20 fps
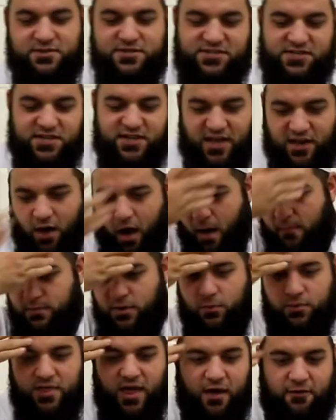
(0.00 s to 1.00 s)
to sit there
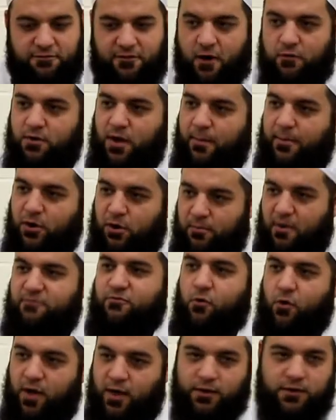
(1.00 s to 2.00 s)
calmly without a frown coming on my
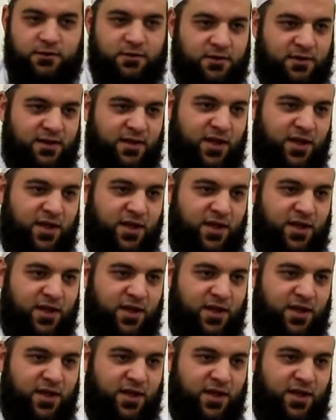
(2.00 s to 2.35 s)
forehead